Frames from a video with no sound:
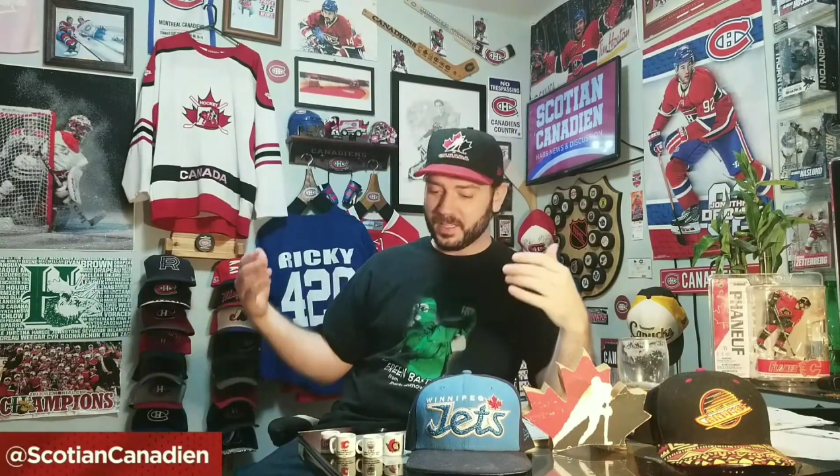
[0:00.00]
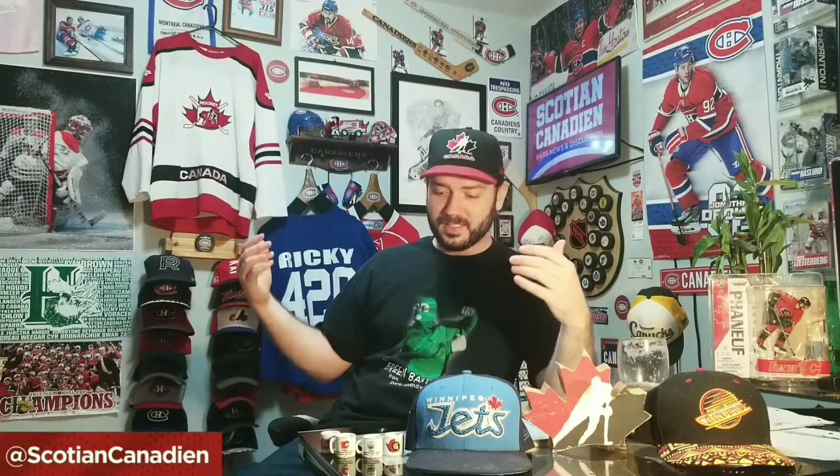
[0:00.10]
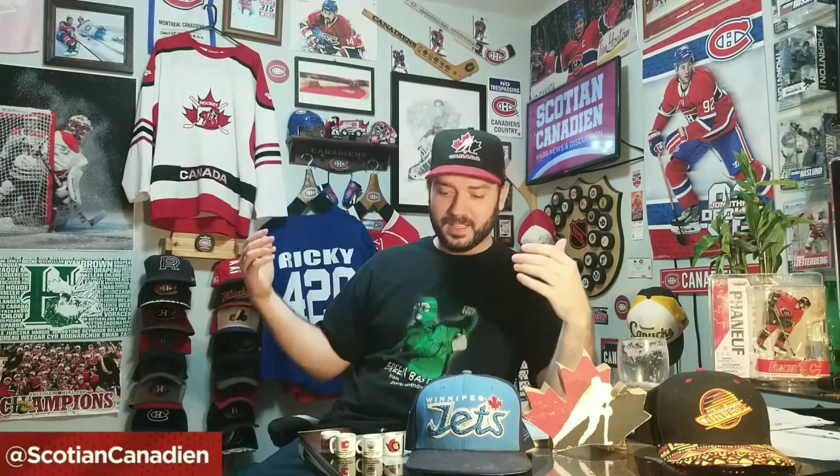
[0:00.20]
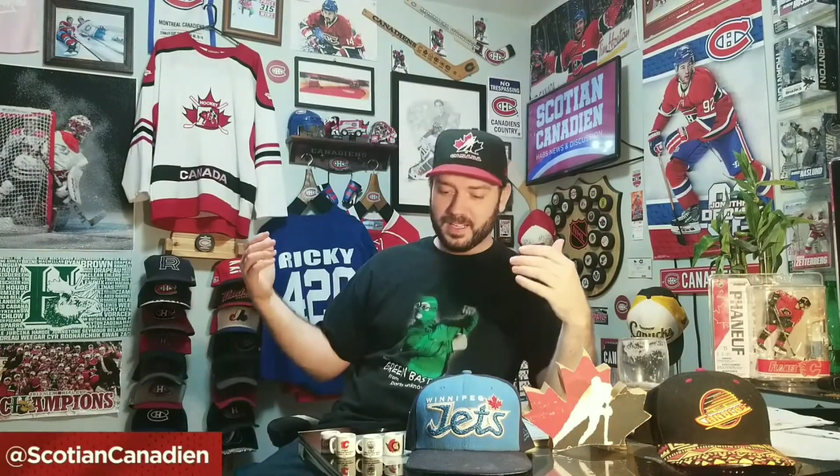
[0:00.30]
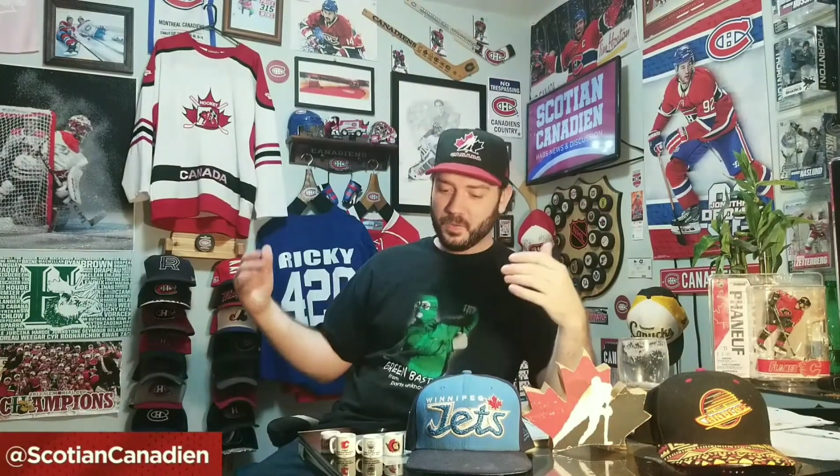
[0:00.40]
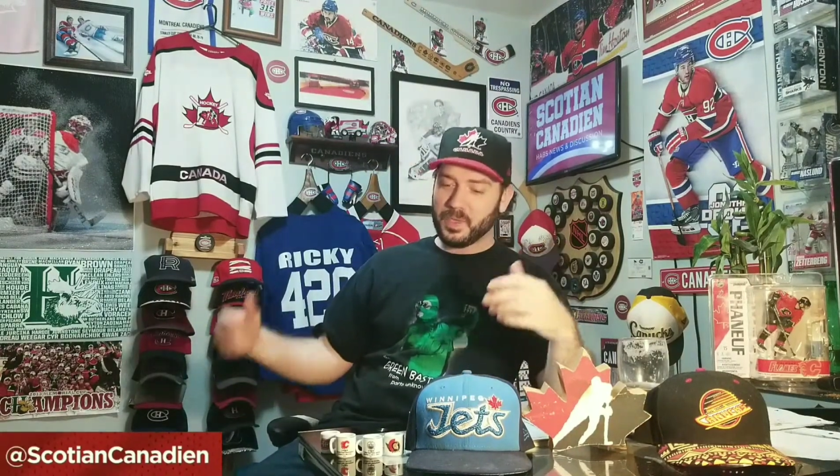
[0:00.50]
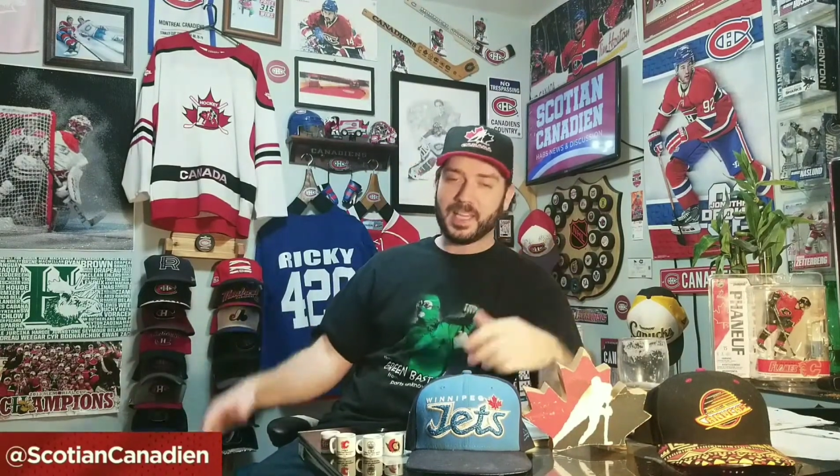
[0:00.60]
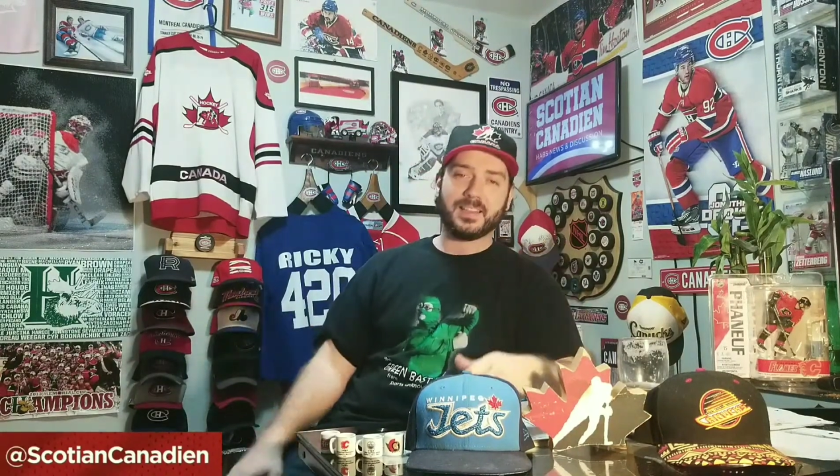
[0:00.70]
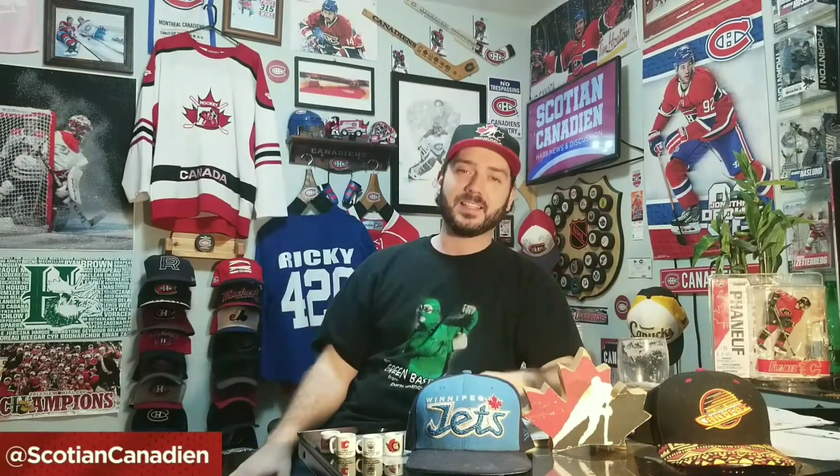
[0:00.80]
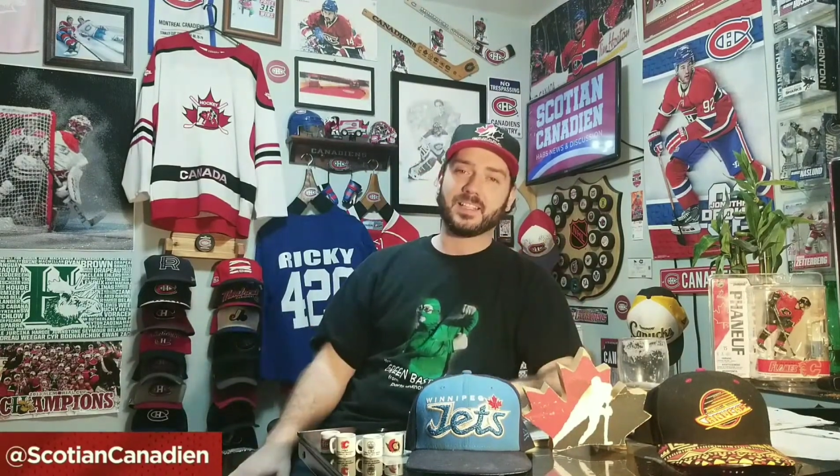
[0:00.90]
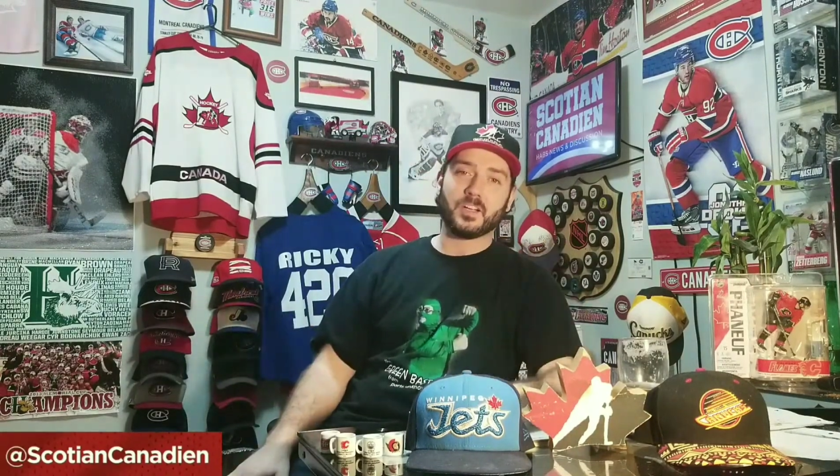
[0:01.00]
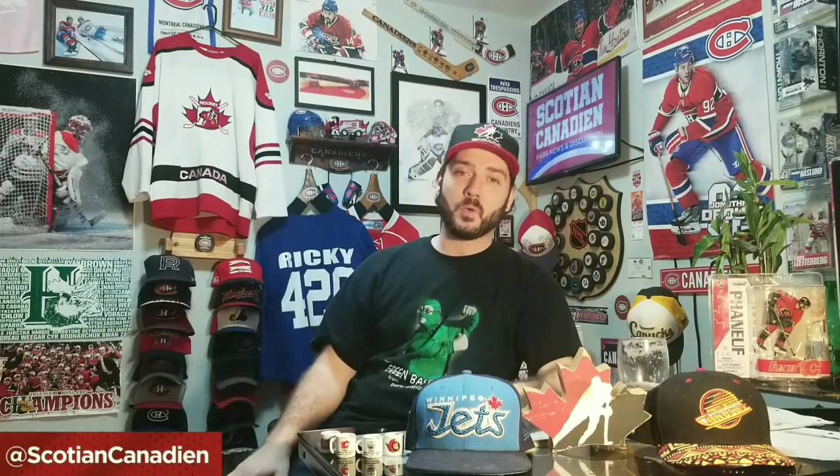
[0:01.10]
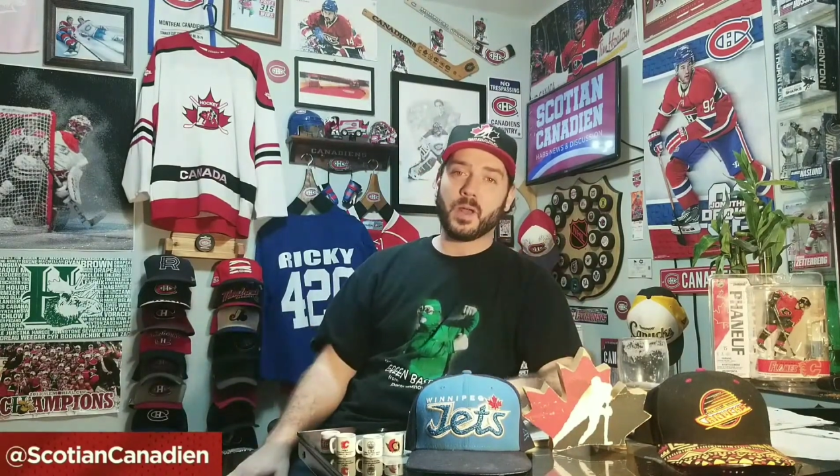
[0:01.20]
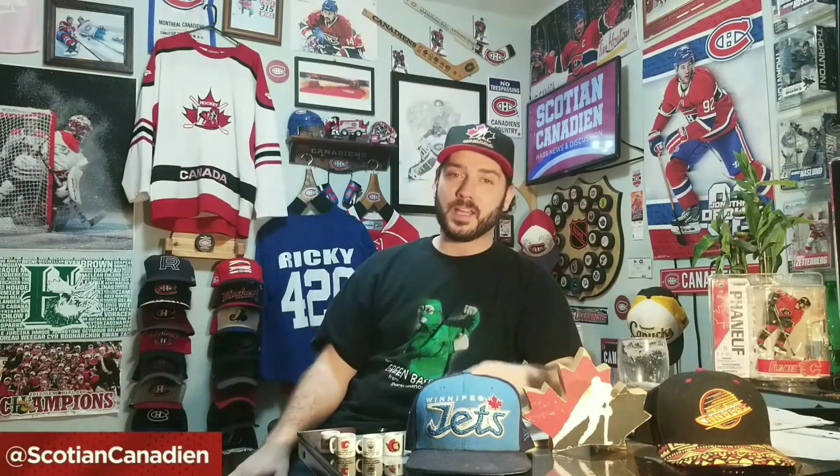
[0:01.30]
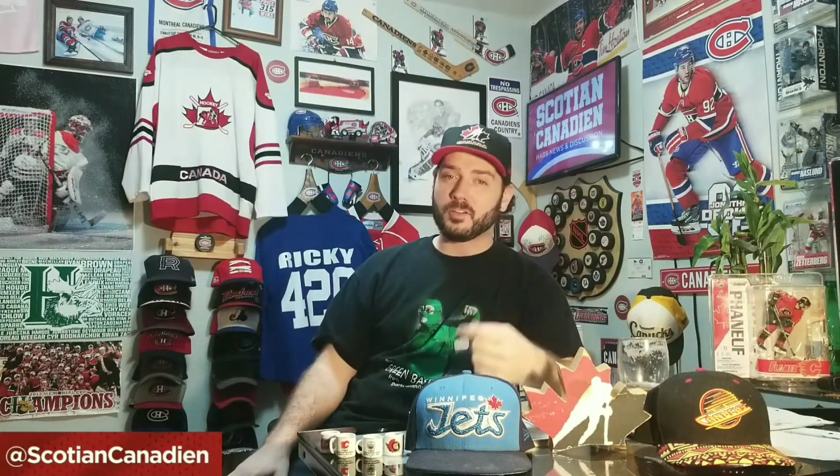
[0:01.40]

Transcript: and we get this underway.